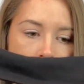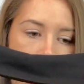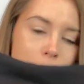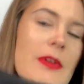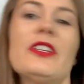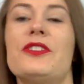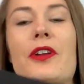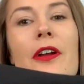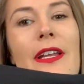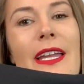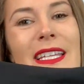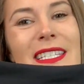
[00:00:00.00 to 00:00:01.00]
I'm going to
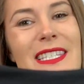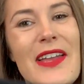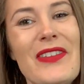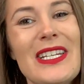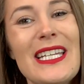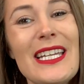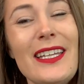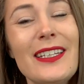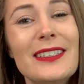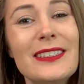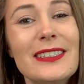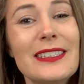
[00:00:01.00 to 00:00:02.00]
start it at 70,
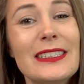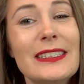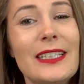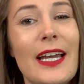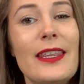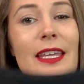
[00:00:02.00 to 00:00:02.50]
I